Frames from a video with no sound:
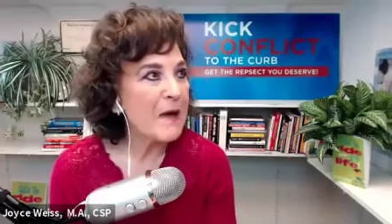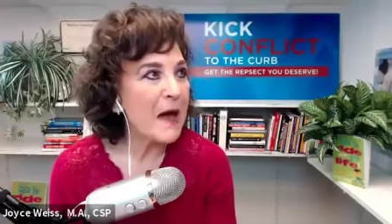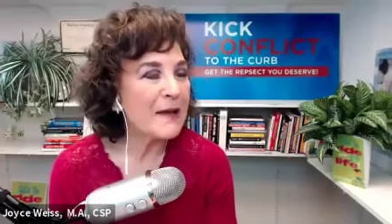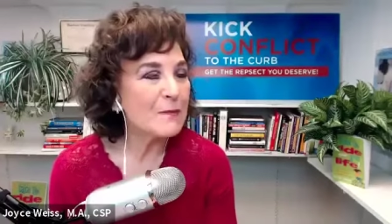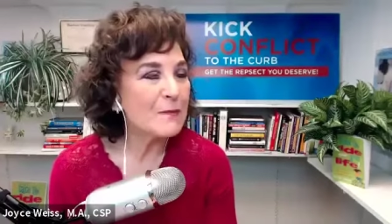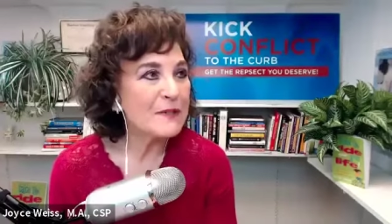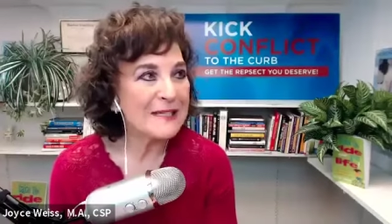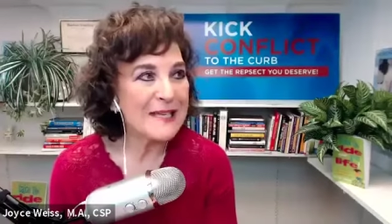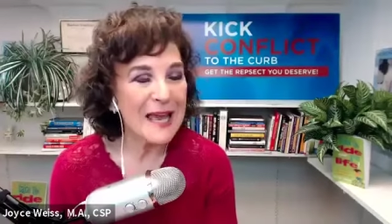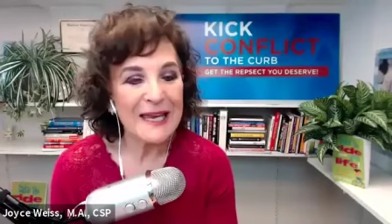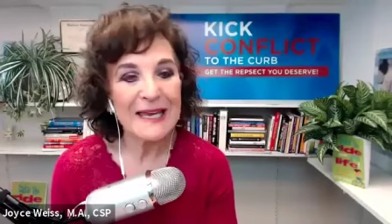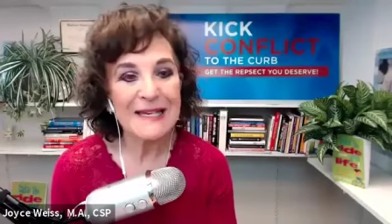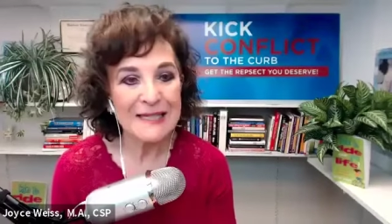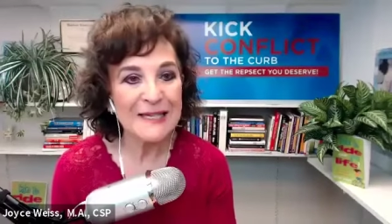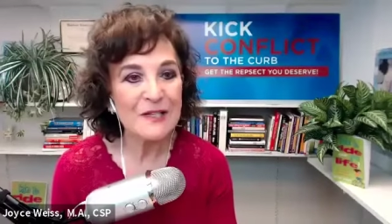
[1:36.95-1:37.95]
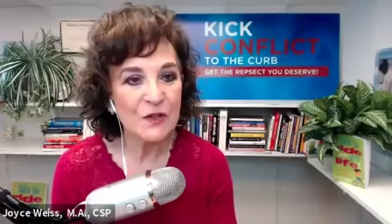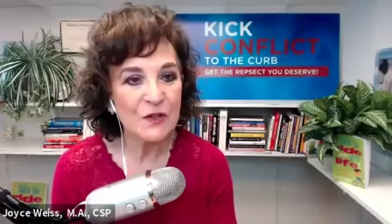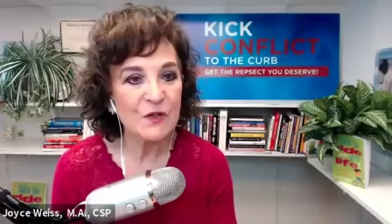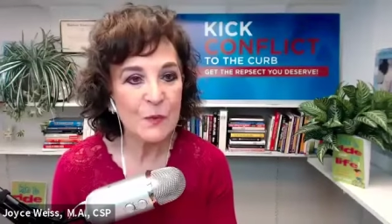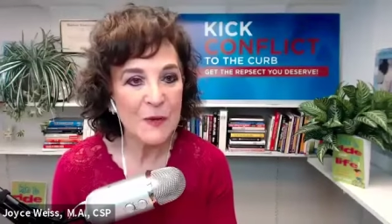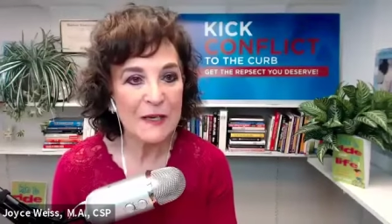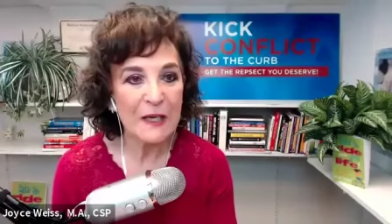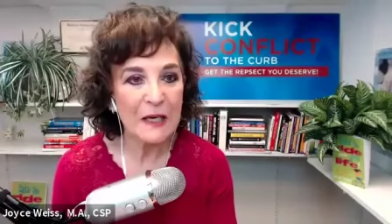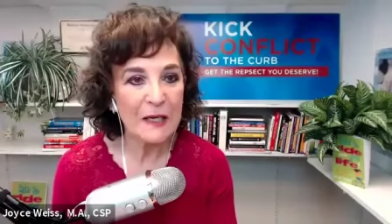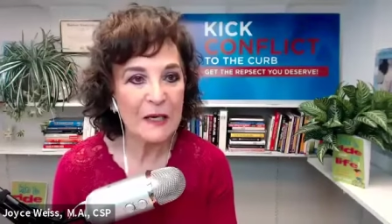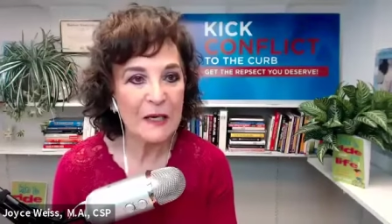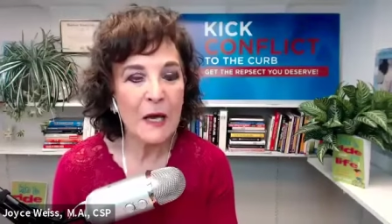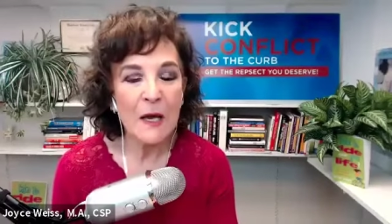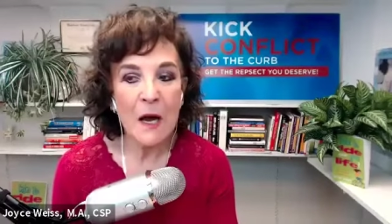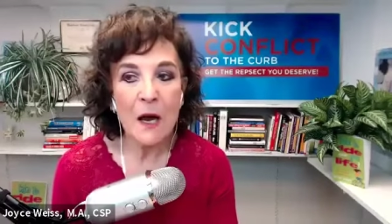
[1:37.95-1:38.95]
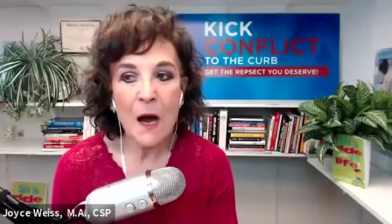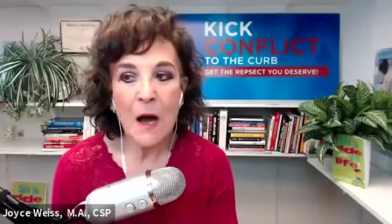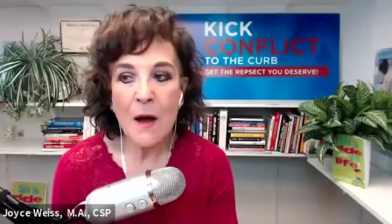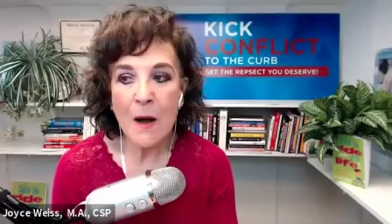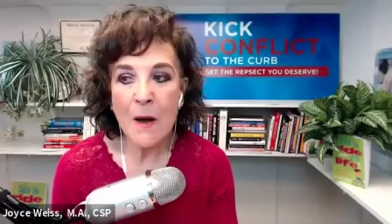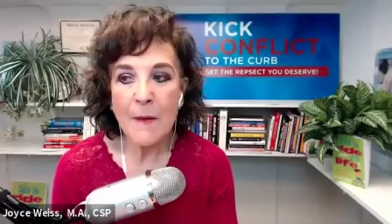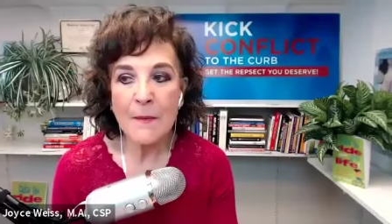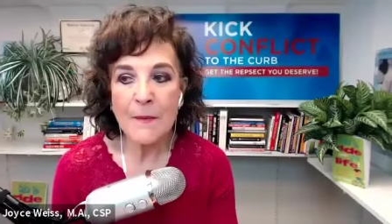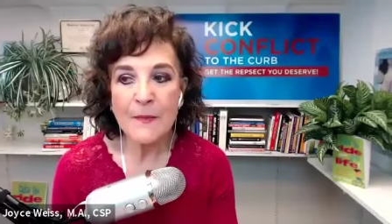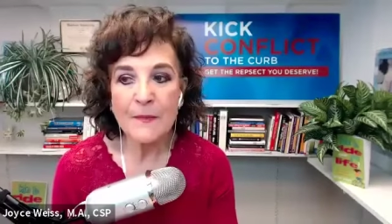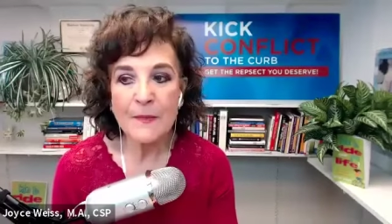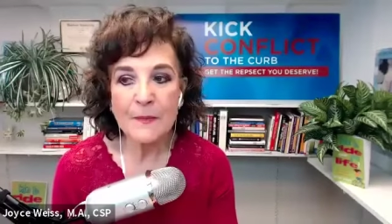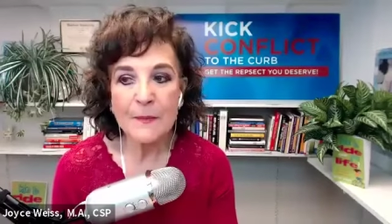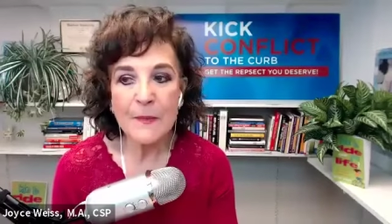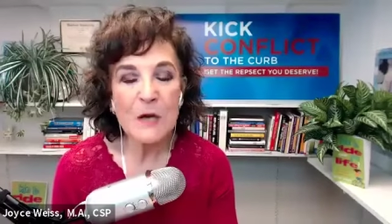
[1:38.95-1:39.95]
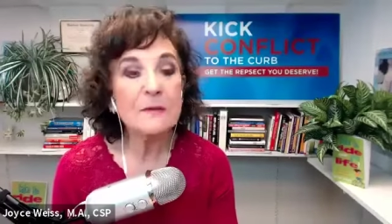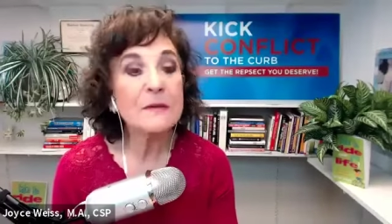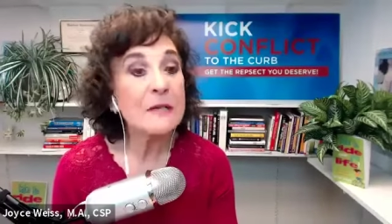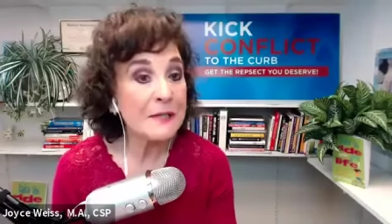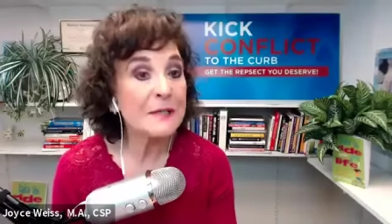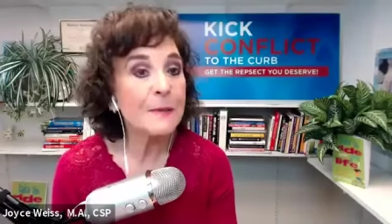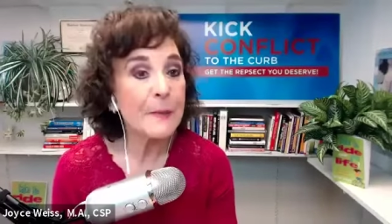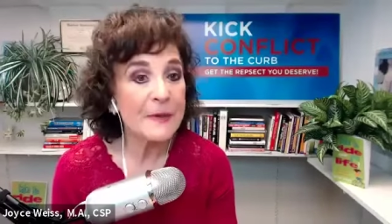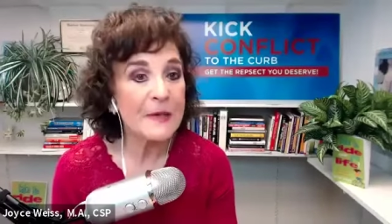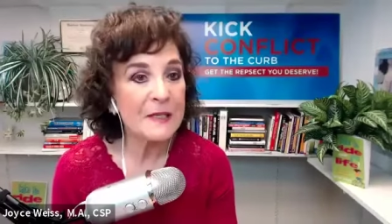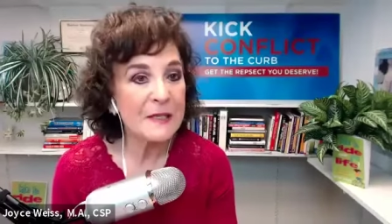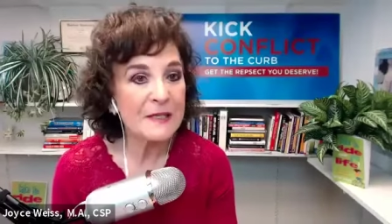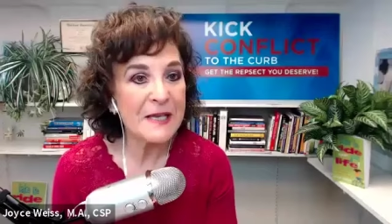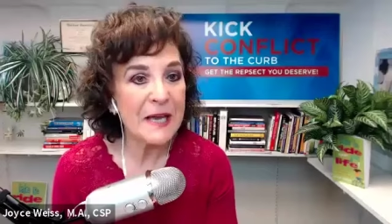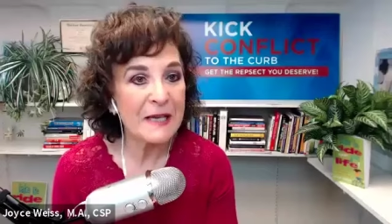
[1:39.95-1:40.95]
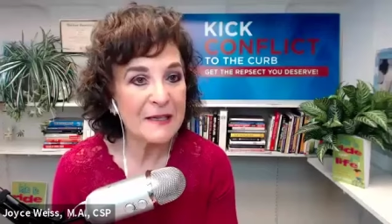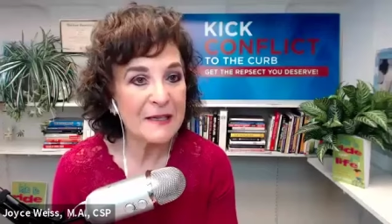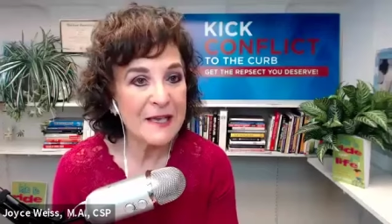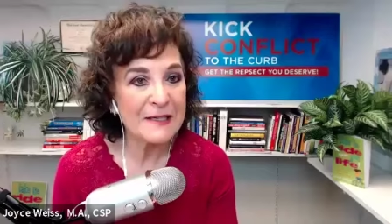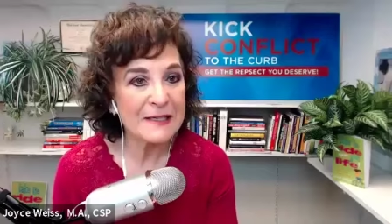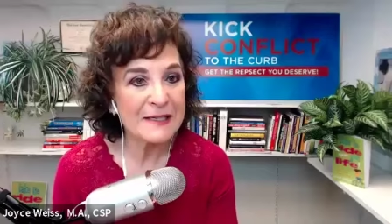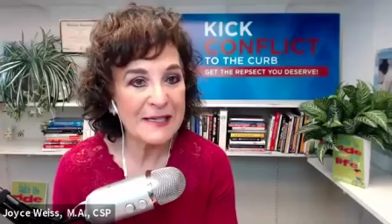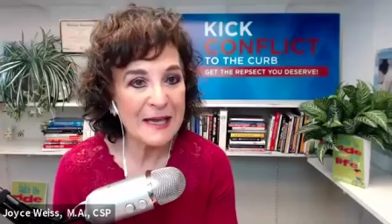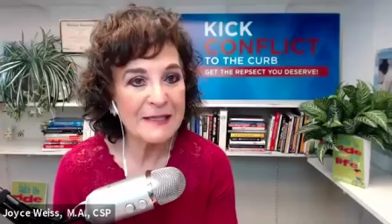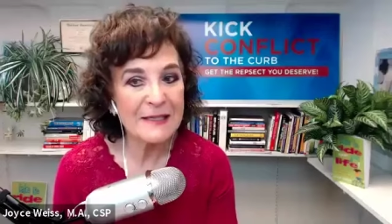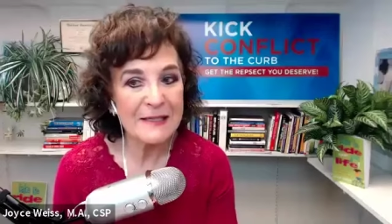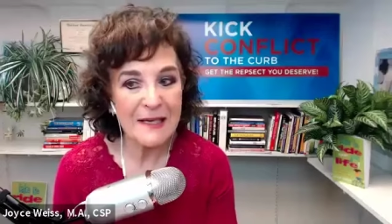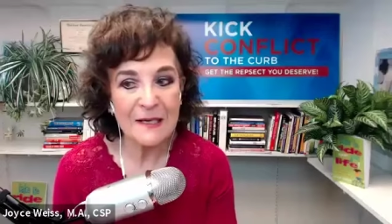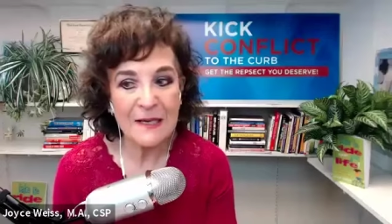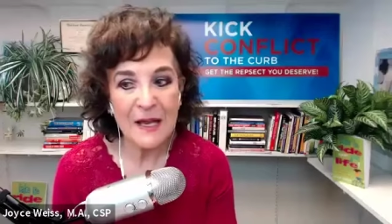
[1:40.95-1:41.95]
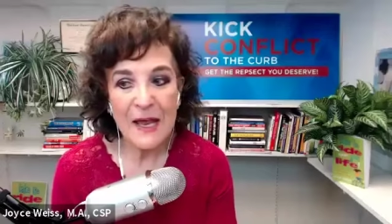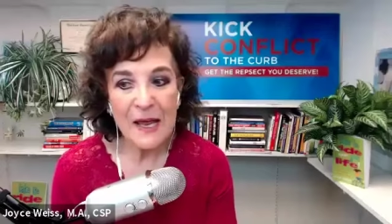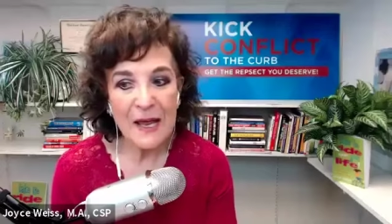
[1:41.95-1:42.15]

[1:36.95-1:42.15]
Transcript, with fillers: I would say 18 to 20 um, participants that, that attended.